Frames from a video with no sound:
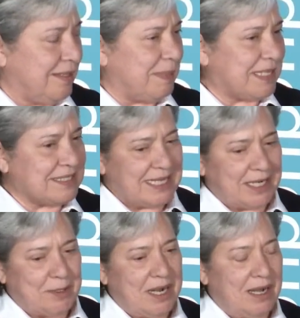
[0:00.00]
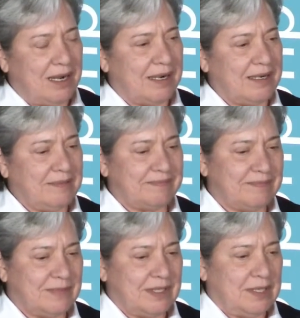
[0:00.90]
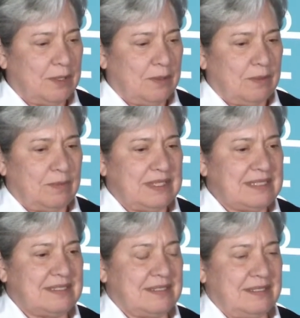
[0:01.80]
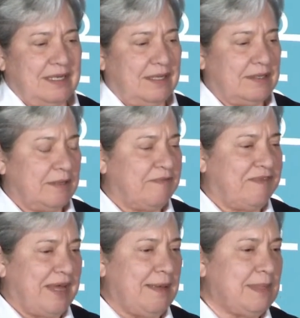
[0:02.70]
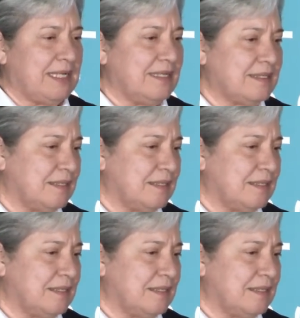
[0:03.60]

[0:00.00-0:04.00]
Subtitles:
because Sacred Heart was the families,